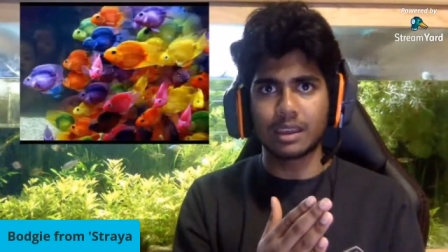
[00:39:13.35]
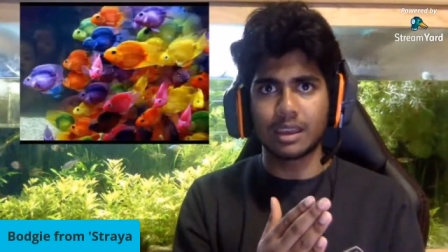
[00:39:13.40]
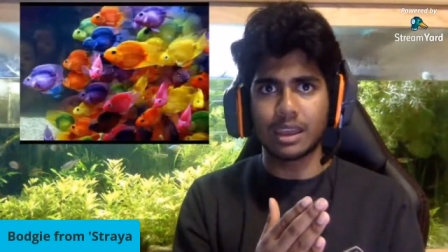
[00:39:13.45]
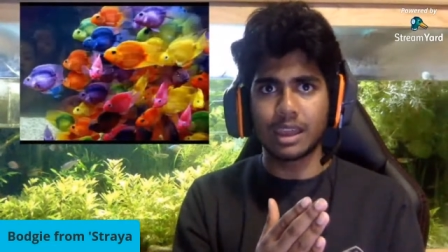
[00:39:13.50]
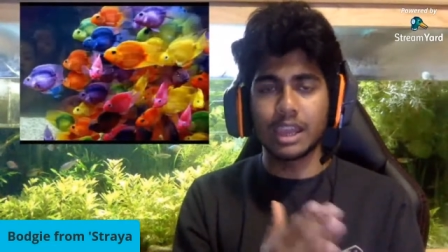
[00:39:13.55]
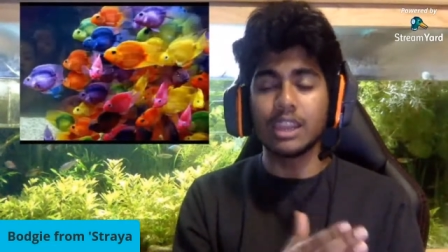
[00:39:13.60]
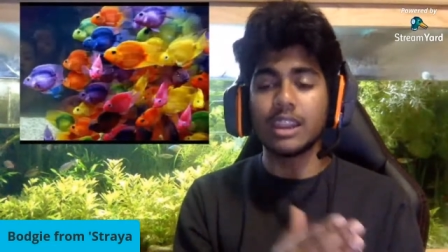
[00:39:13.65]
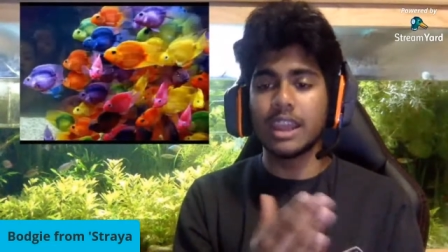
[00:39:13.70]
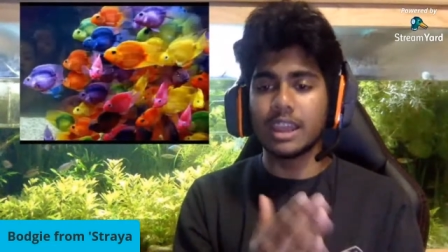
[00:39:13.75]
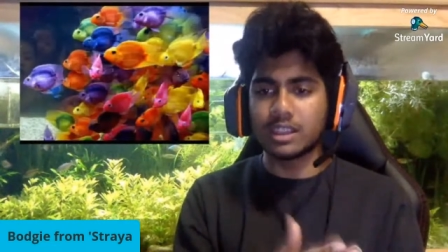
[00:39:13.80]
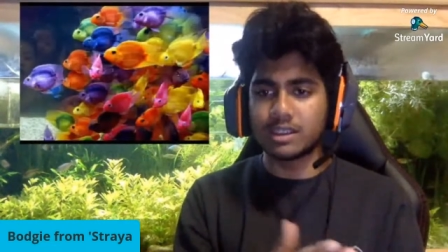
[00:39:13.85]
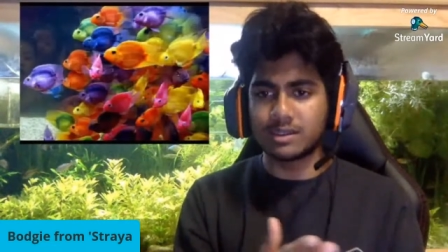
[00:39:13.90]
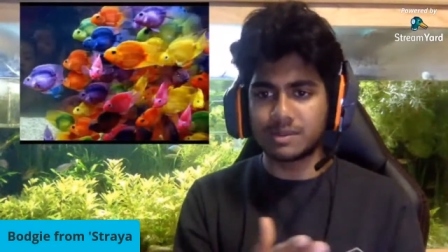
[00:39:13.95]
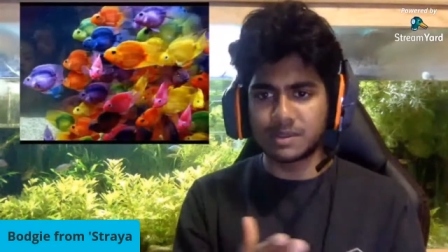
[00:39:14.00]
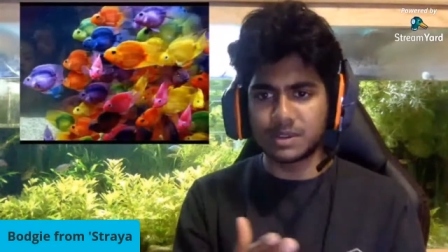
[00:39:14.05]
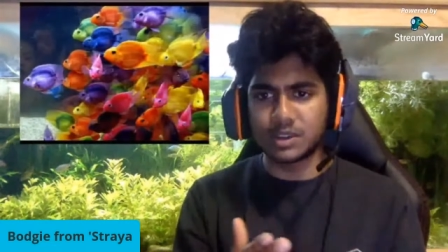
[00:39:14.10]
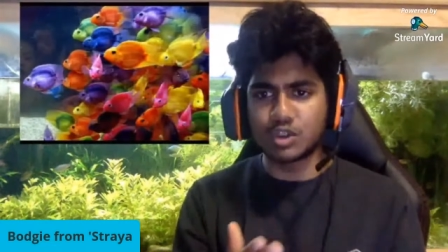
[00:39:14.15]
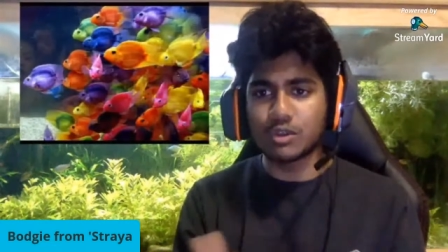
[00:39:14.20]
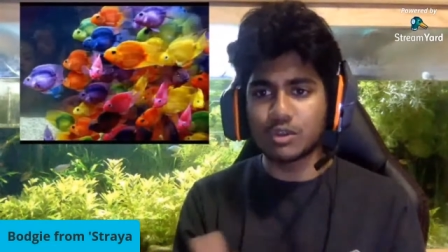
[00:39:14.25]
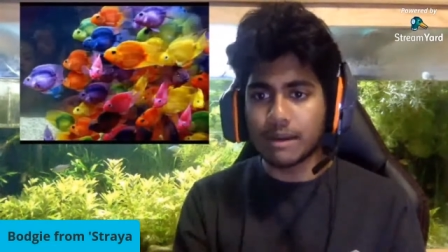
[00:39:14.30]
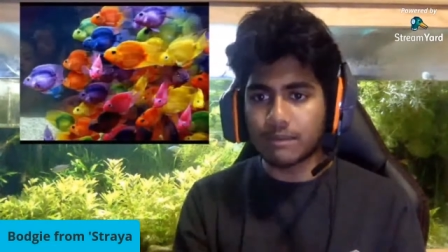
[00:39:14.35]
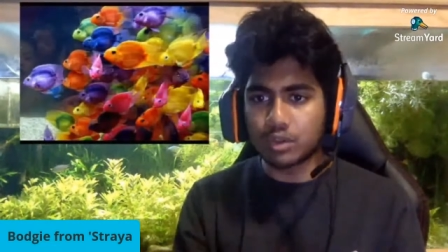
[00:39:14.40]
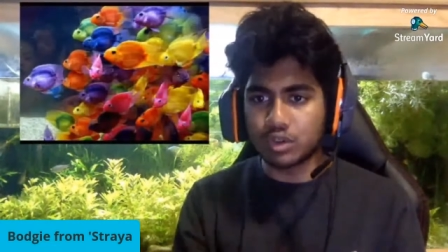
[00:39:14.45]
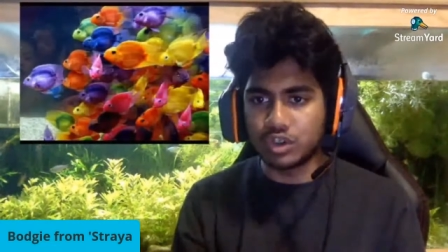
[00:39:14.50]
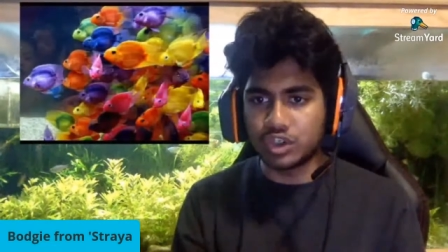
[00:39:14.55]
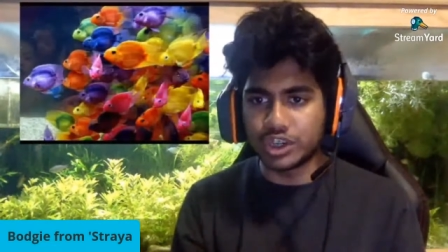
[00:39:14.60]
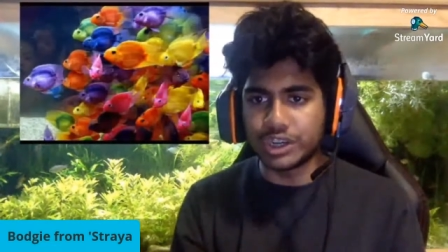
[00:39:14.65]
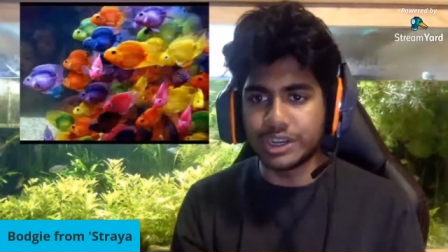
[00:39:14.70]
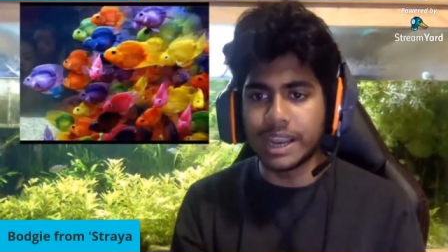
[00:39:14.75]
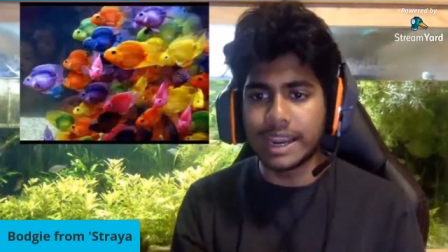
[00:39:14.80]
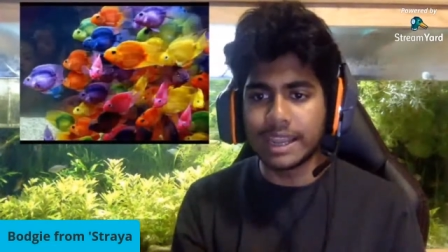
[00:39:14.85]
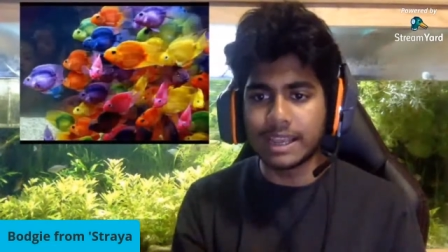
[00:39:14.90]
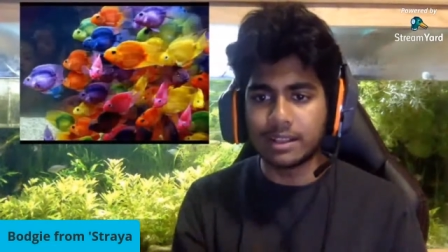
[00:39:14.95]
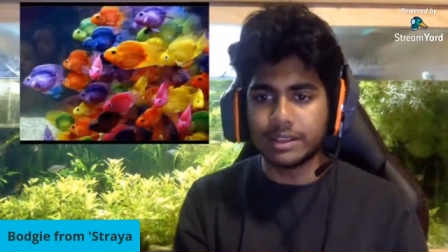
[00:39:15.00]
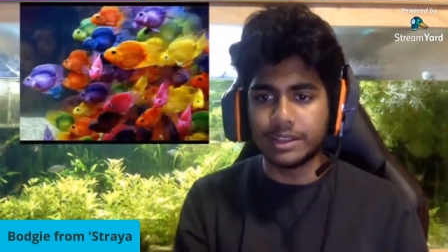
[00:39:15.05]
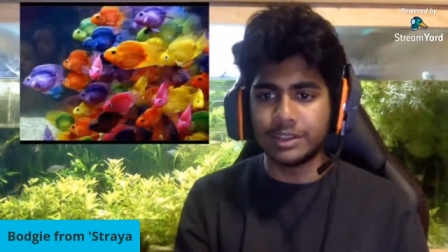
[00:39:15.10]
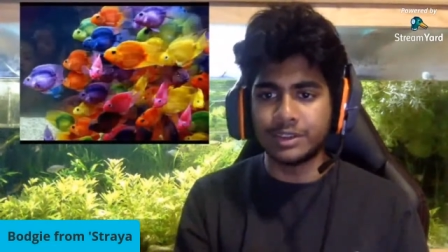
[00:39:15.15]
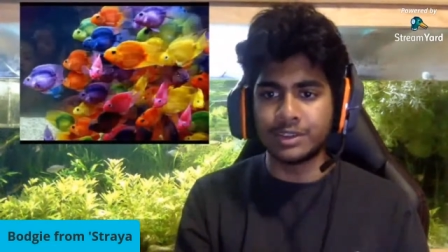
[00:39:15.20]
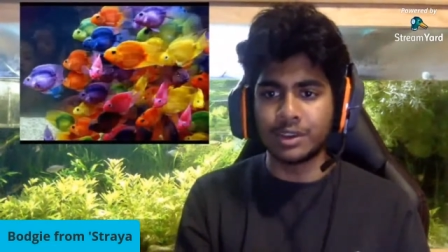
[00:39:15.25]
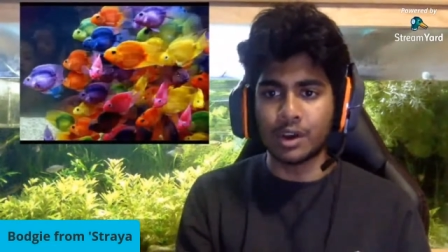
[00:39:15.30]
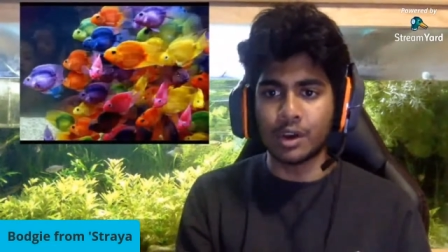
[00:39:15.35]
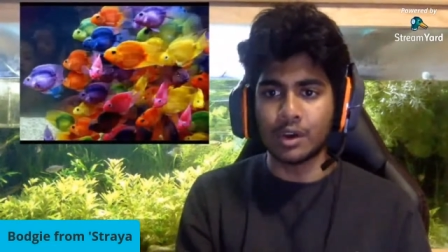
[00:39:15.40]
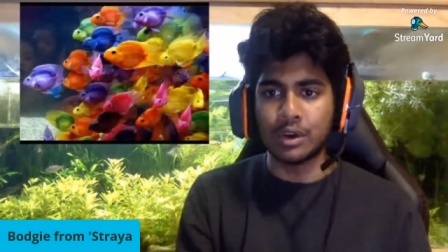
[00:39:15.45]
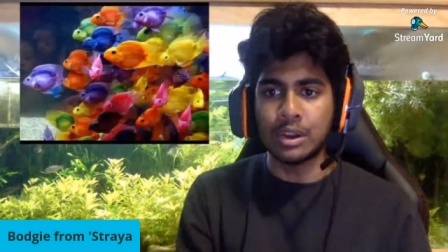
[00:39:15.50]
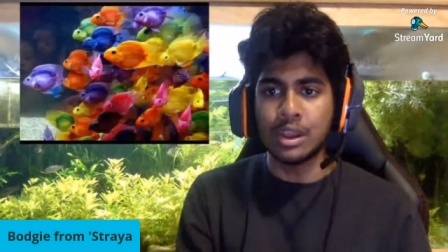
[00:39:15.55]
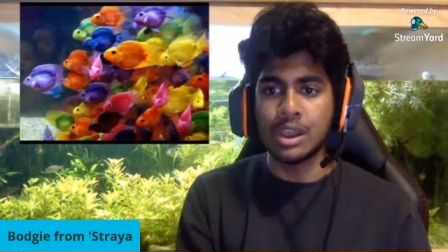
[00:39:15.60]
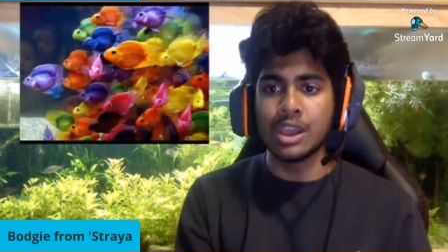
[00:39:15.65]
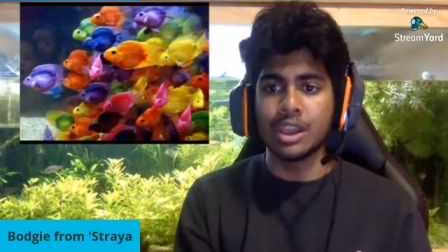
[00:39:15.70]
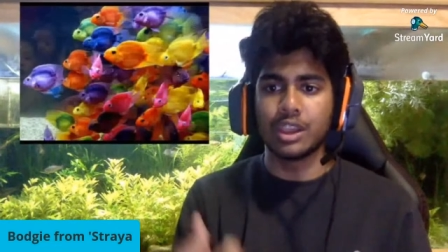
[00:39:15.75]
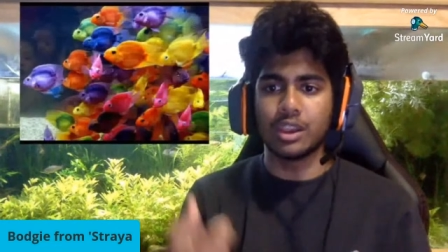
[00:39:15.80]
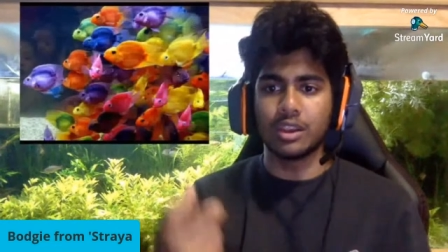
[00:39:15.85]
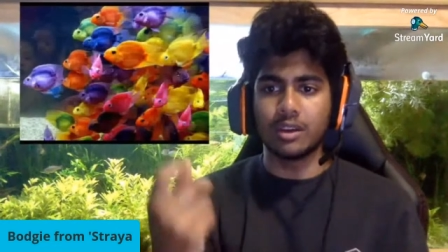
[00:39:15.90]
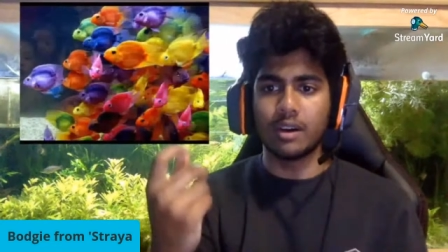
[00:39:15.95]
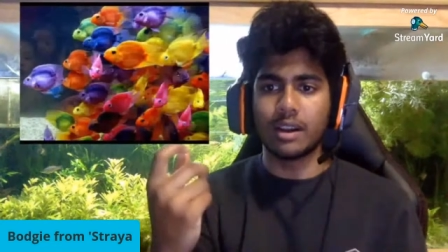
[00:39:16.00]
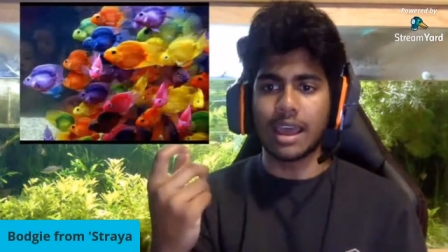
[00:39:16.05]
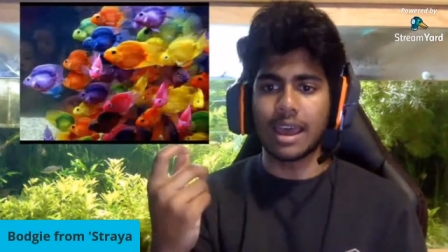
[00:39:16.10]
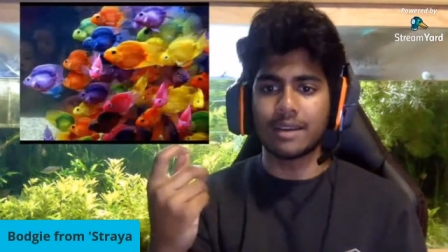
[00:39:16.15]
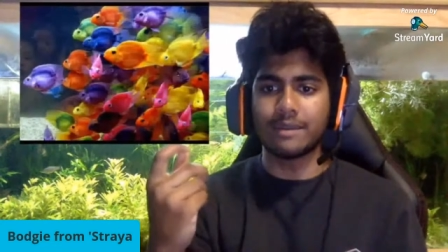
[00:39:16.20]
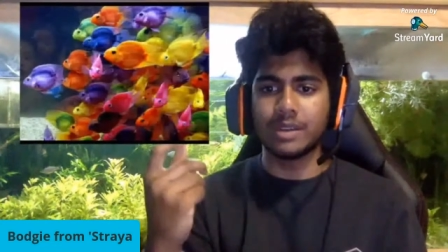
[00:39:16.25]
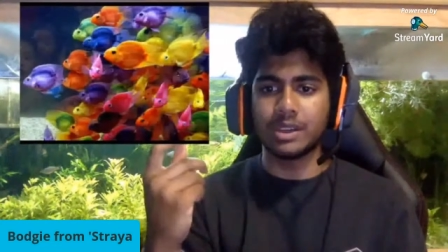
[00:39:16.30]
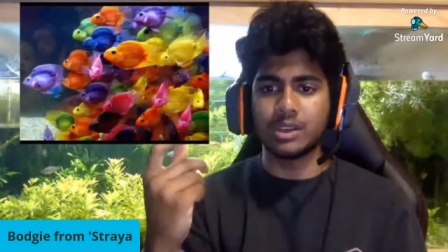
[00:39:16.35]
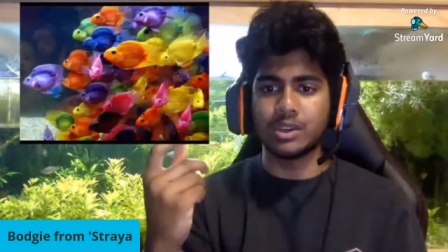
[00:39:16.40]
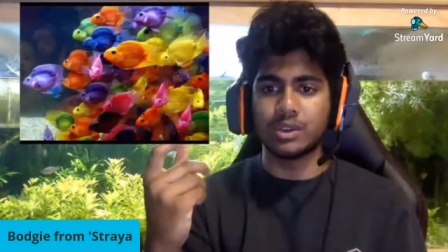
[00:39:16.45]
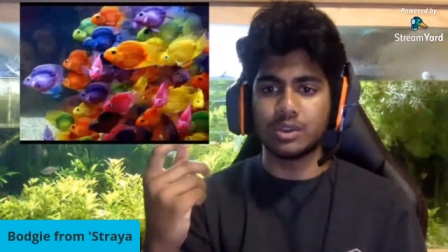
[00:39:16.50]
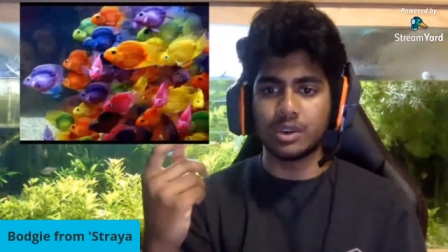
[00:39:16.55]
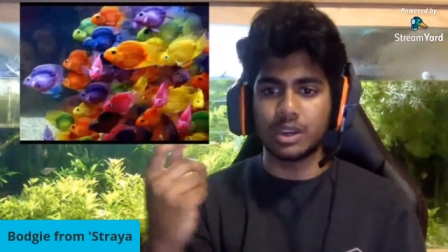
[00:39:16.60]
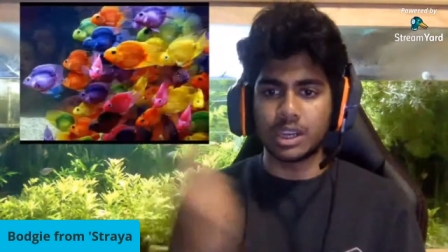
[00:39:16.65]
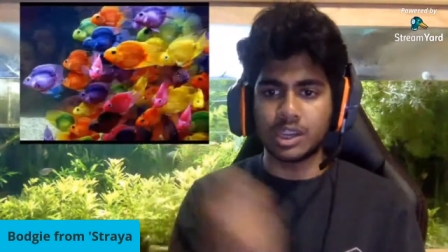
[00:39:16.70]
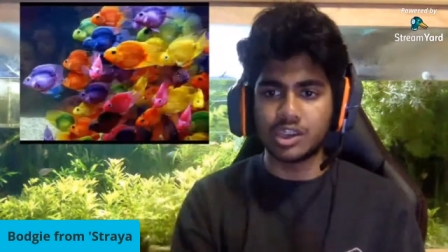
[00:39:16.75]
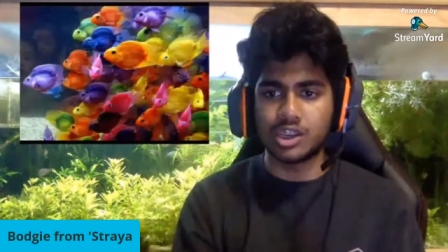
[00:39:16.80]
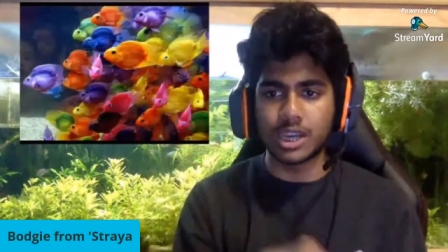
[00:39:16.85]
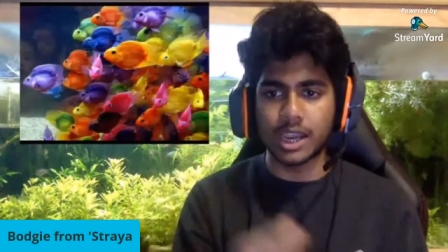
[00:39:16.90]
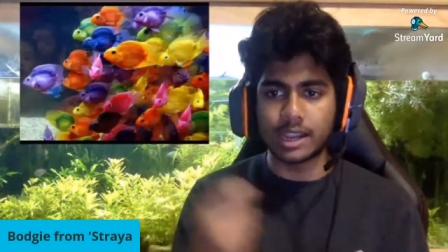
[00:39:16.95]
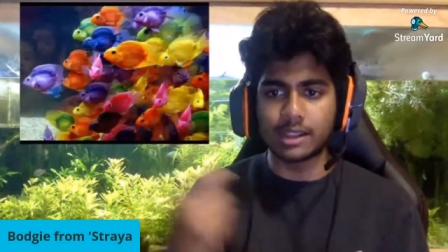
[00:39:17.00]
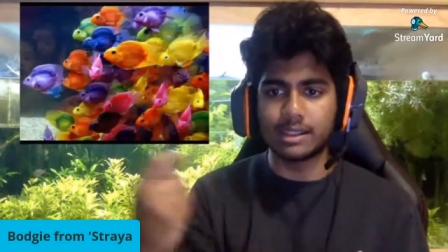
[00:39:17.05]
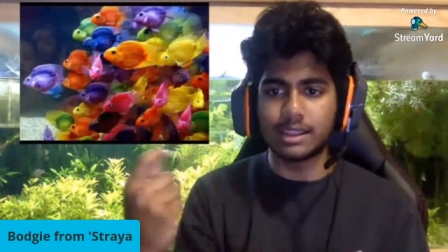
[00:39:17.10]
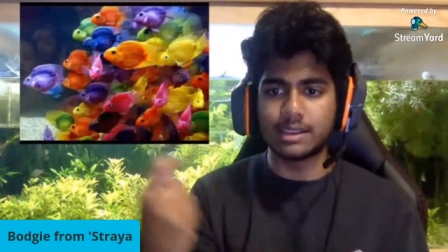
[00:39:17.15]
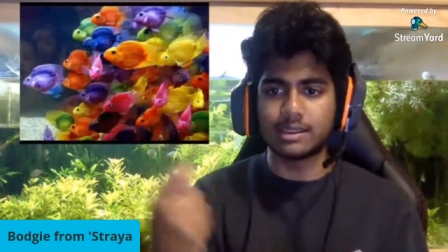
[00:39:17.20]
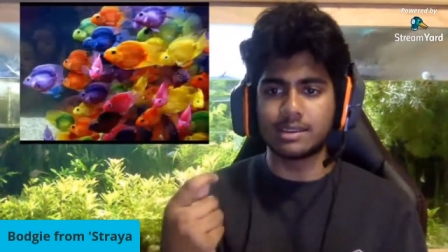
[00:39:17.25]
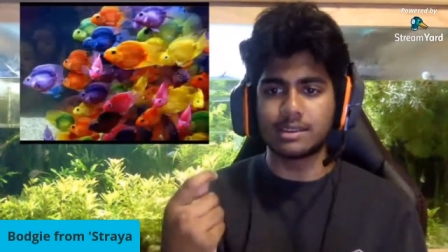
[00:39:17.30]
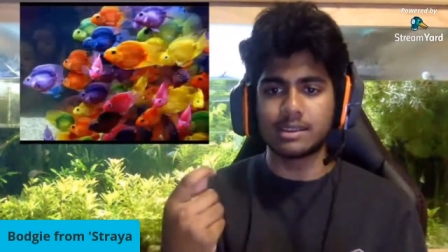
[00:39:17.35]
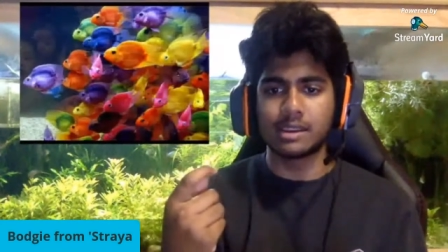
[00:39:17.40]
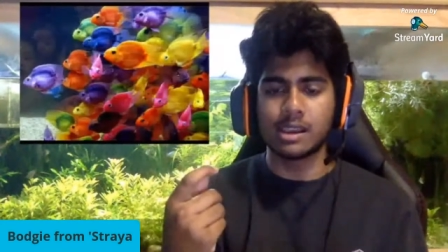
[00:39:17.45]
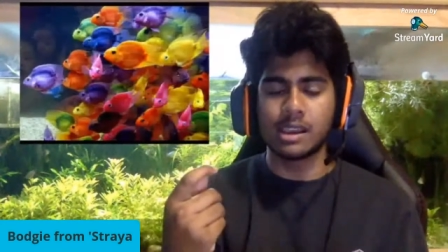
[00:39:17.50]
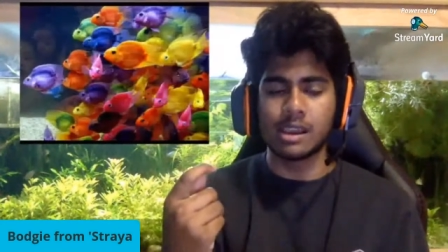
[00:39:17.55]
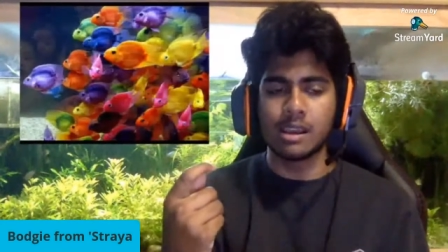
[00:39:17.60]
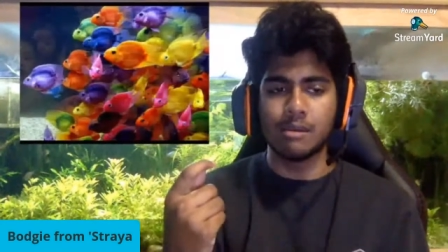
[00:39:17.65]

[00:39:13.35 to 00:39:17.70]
it, it travels genetically. So you're not having to inject this